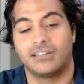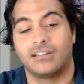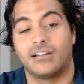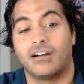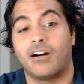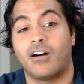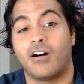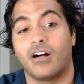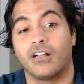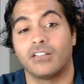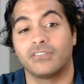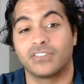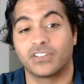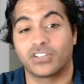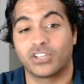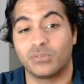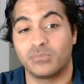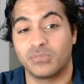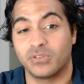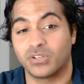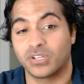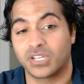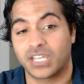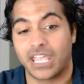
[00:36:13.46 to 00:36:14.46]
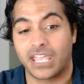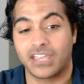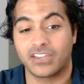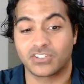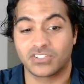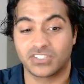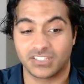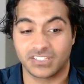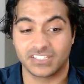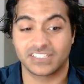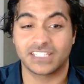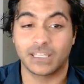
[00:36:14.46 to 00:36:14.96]
All of the
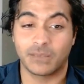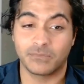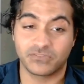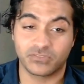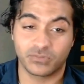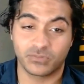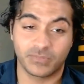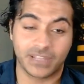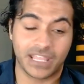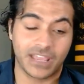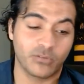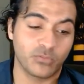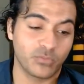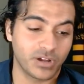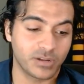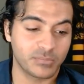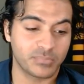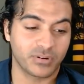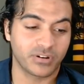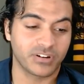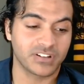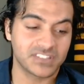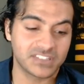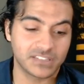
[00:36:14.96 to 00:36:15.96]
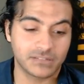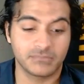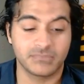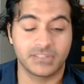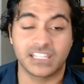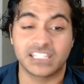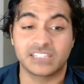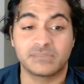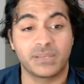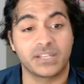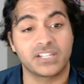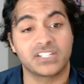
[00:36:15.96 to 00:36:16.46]
communication stems from that one person,
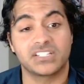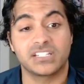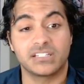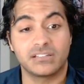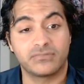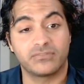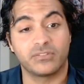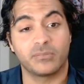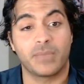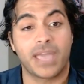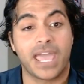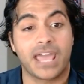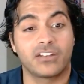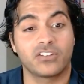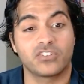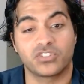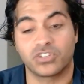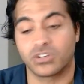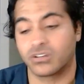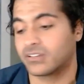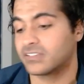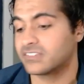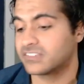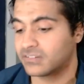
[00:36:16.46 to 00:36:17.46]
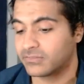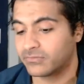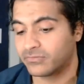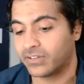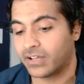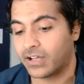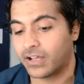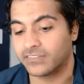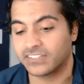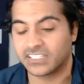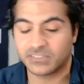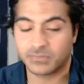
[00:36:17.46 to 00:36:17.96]
especially if a manager isn't
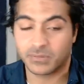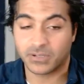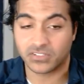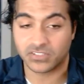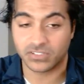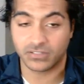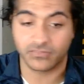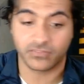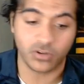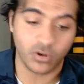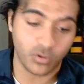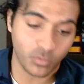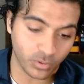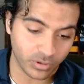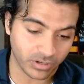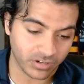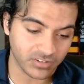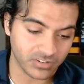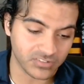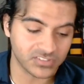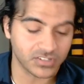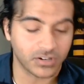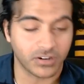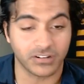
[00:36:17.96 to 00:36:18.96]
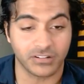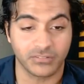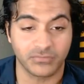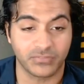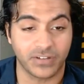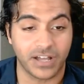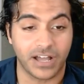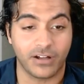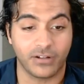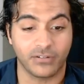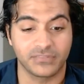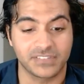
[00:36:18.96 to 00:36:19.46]
involved, especially if coworkers aren't
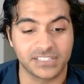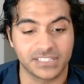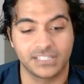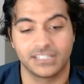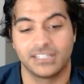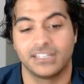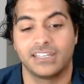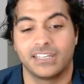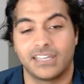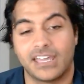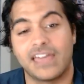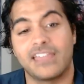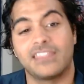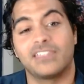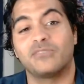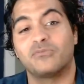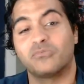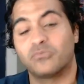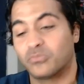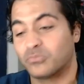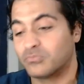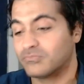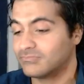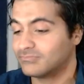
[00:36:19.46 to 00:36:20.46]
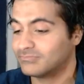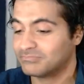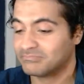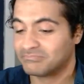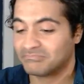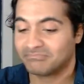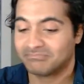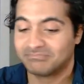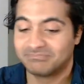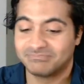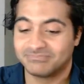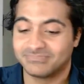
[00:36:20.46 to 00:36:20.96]
involved. And then
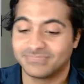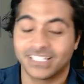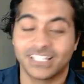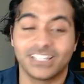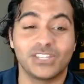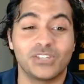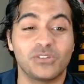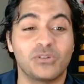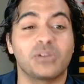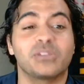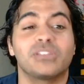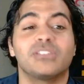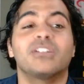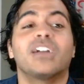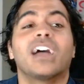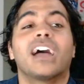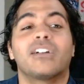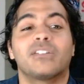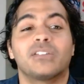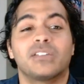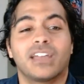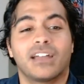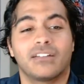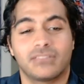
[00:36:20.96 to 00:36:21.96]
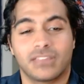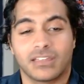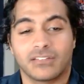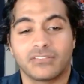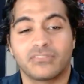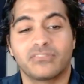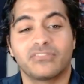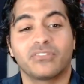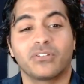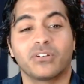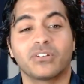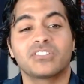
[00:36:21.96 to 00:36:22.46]
you have
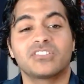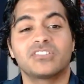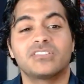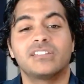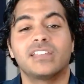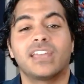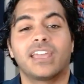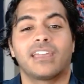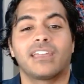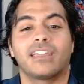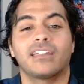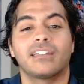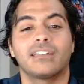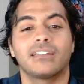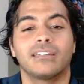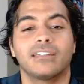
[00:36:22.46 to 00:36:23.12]
that first day